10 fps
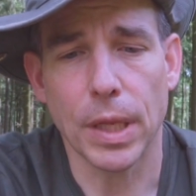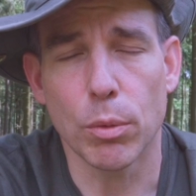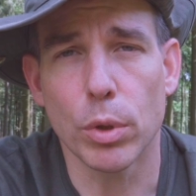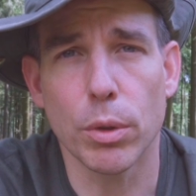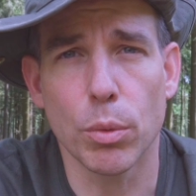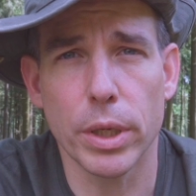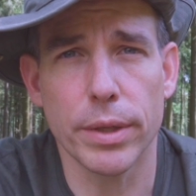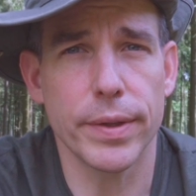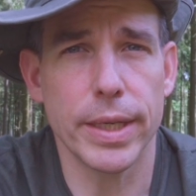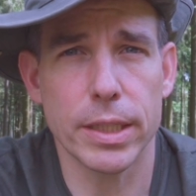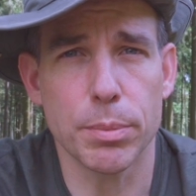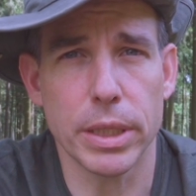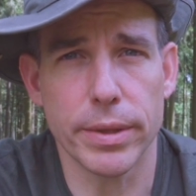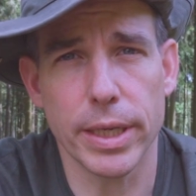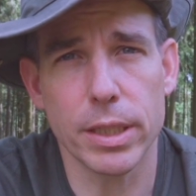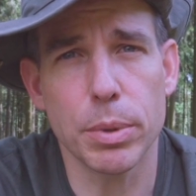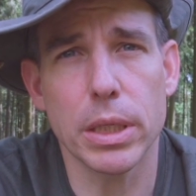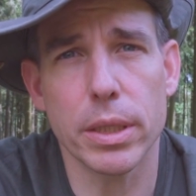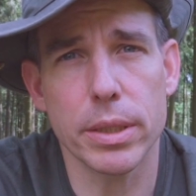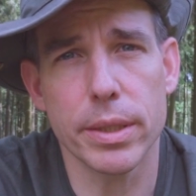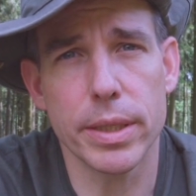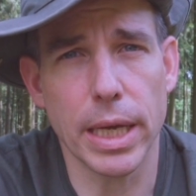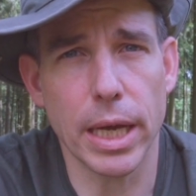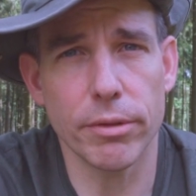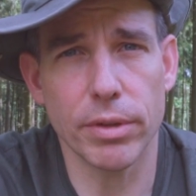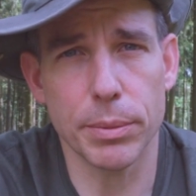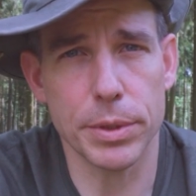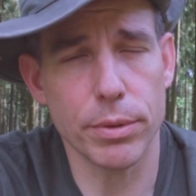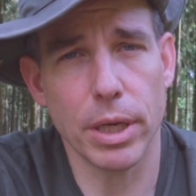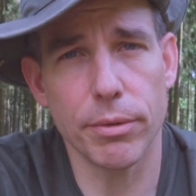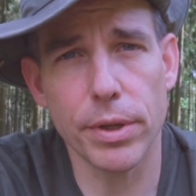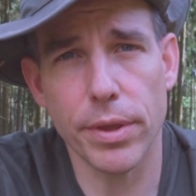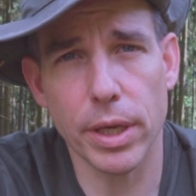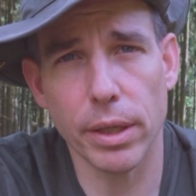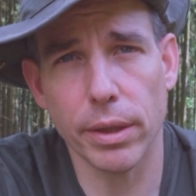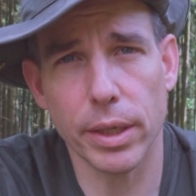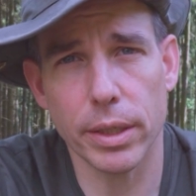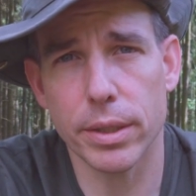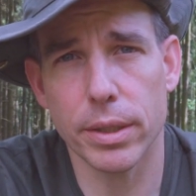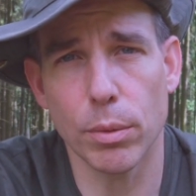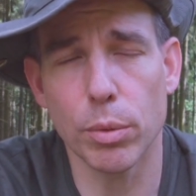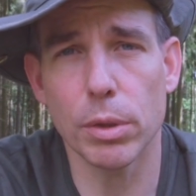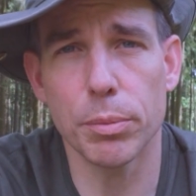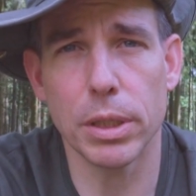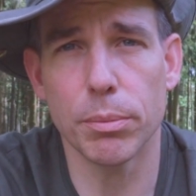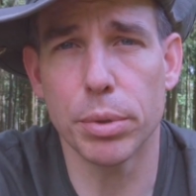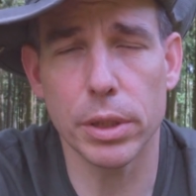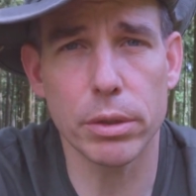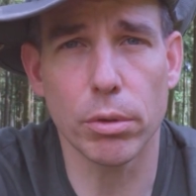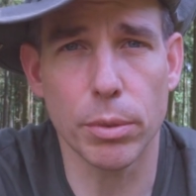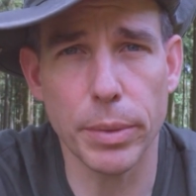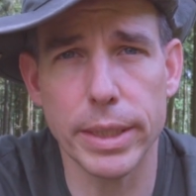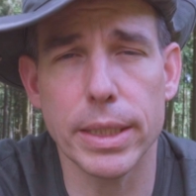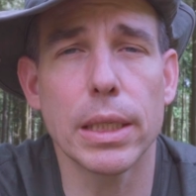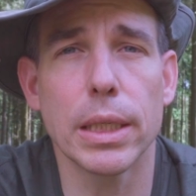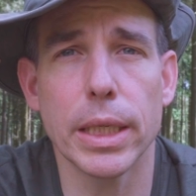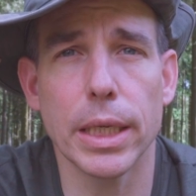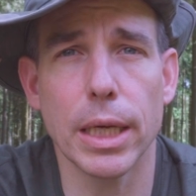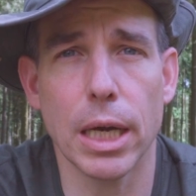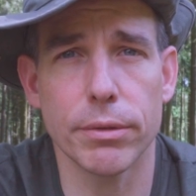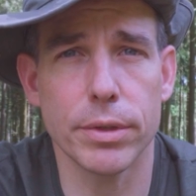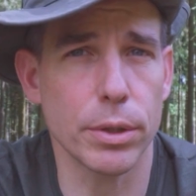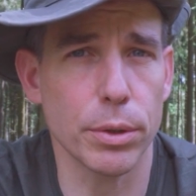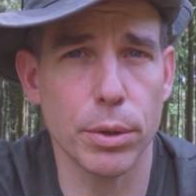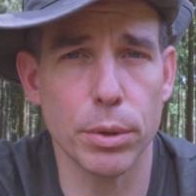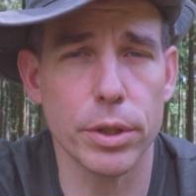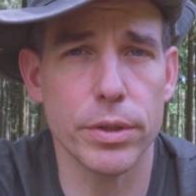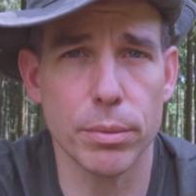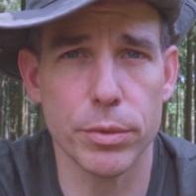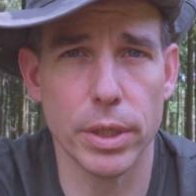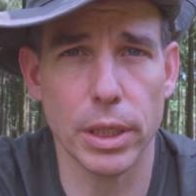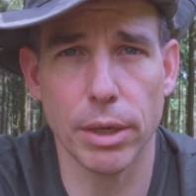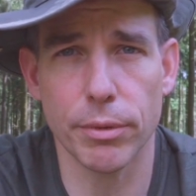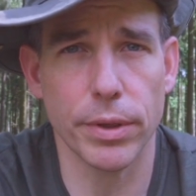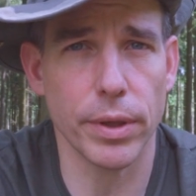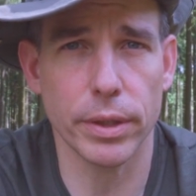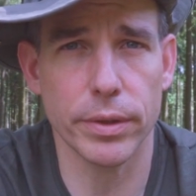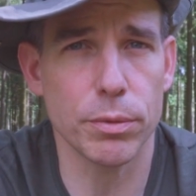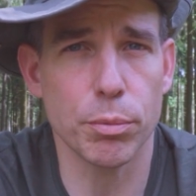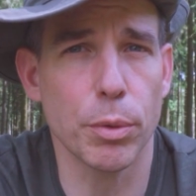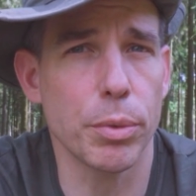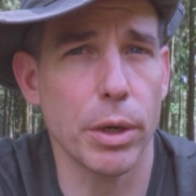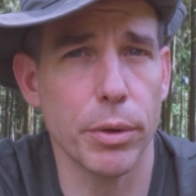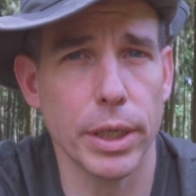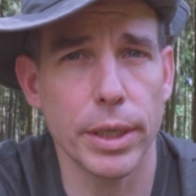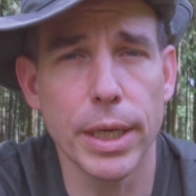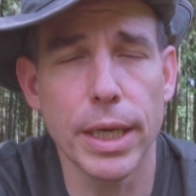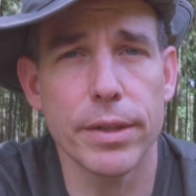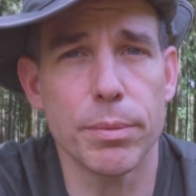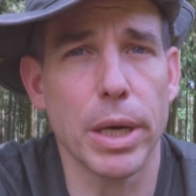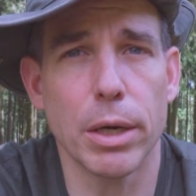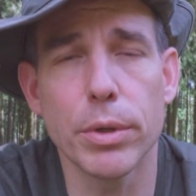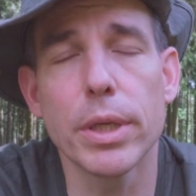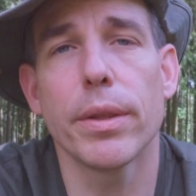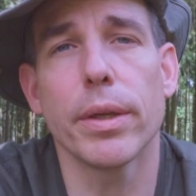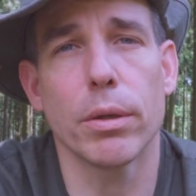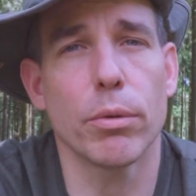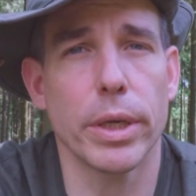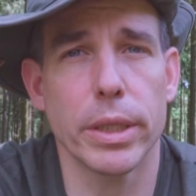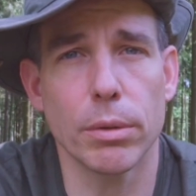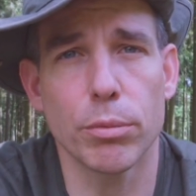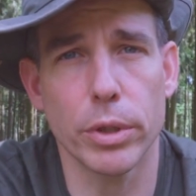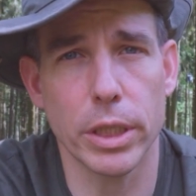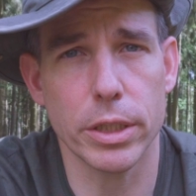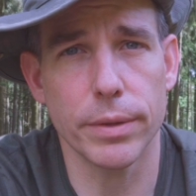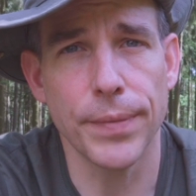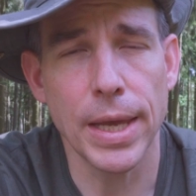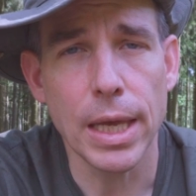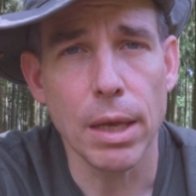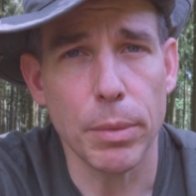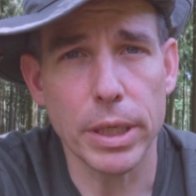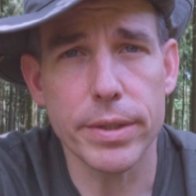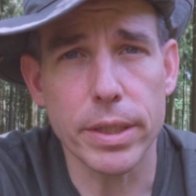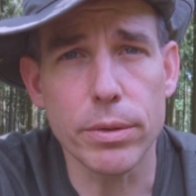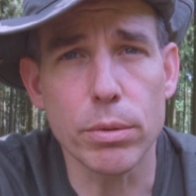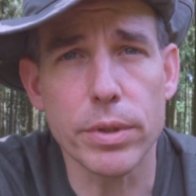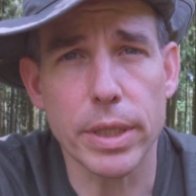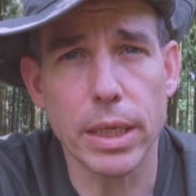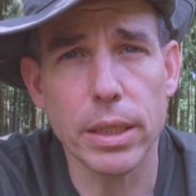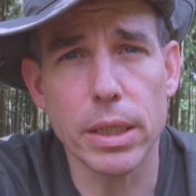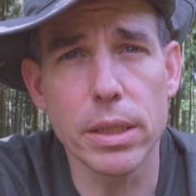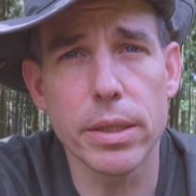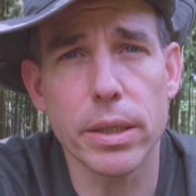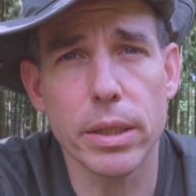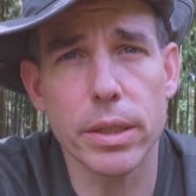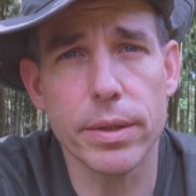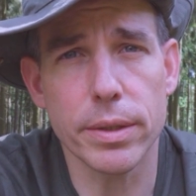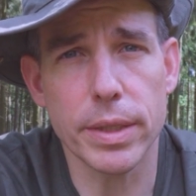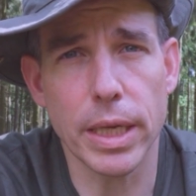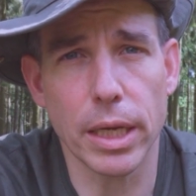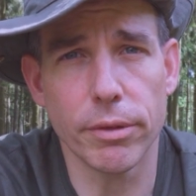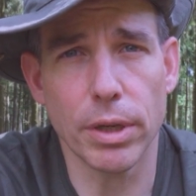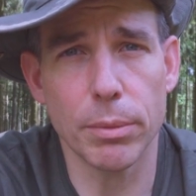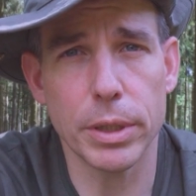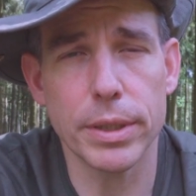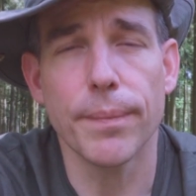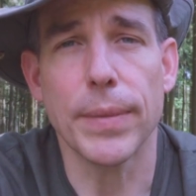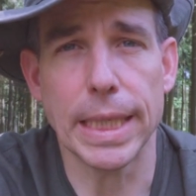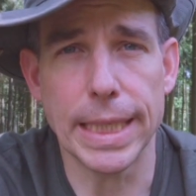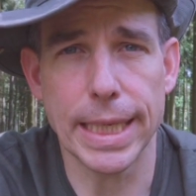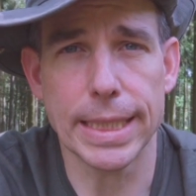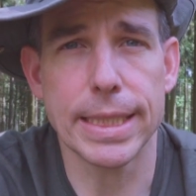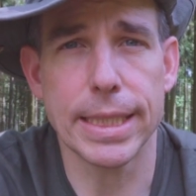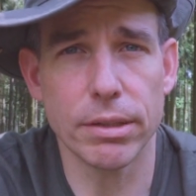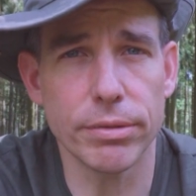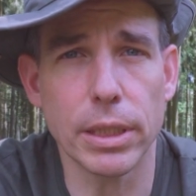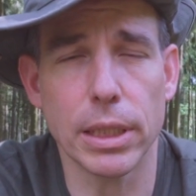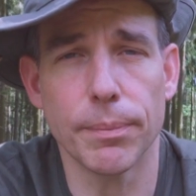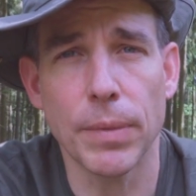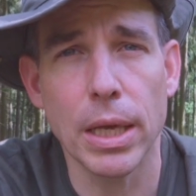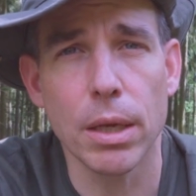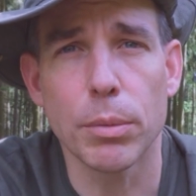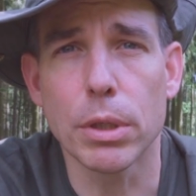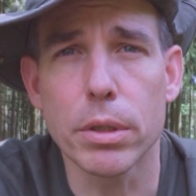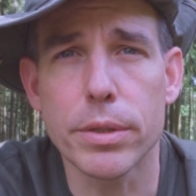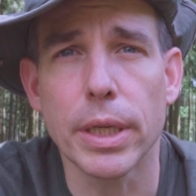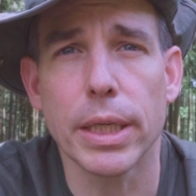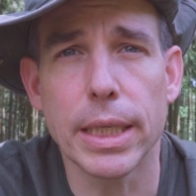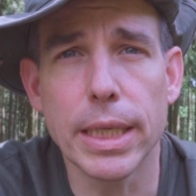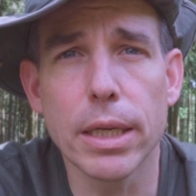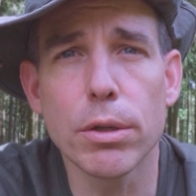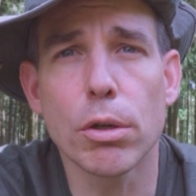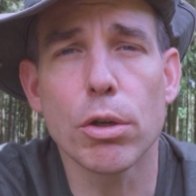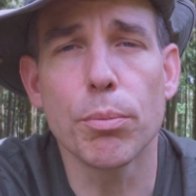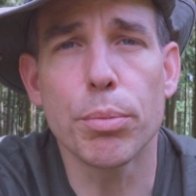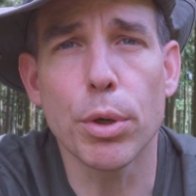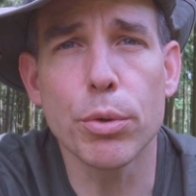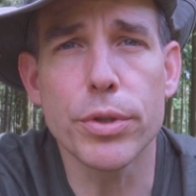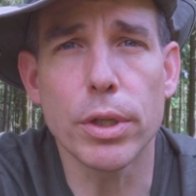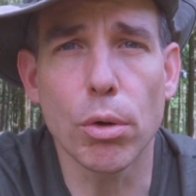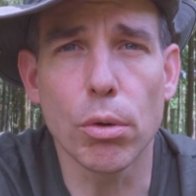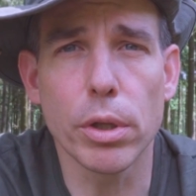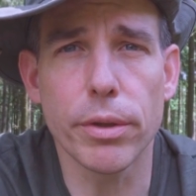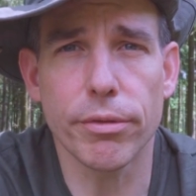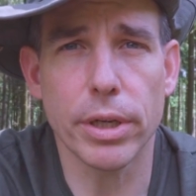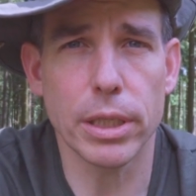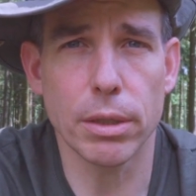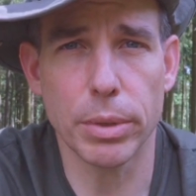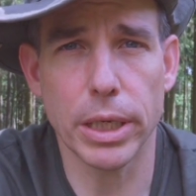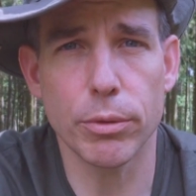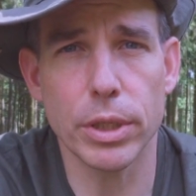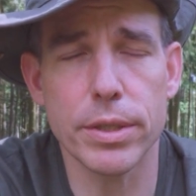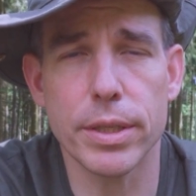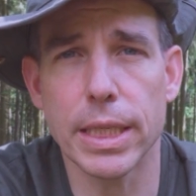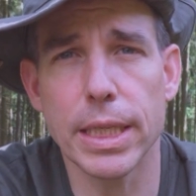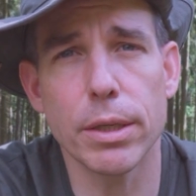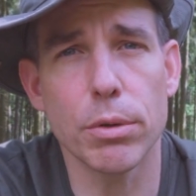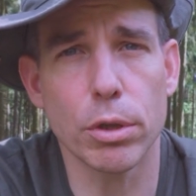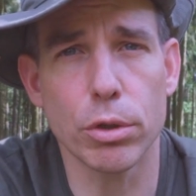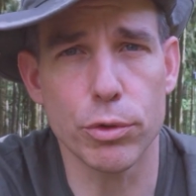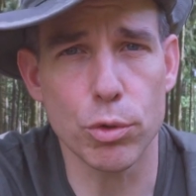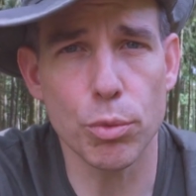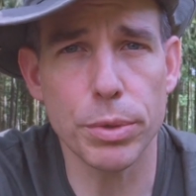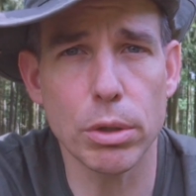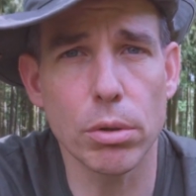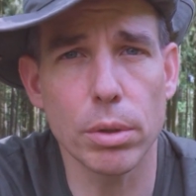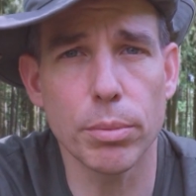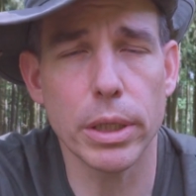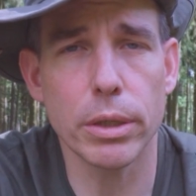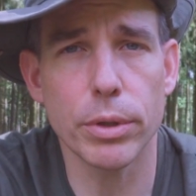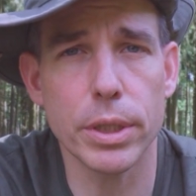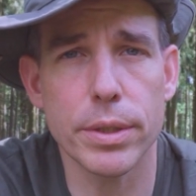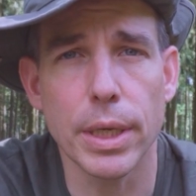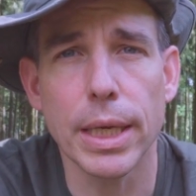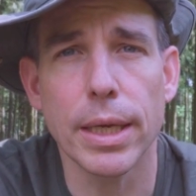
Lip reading: What is the next part? The next part is the CI environment. So everything that will be built automatically after you coded something, everything that's preparing the binaries that are running in production. Make it sense to scan inside the CI environment? Yes, definitely. Because here you're composing all the final binaries, here you're consuming all binaries.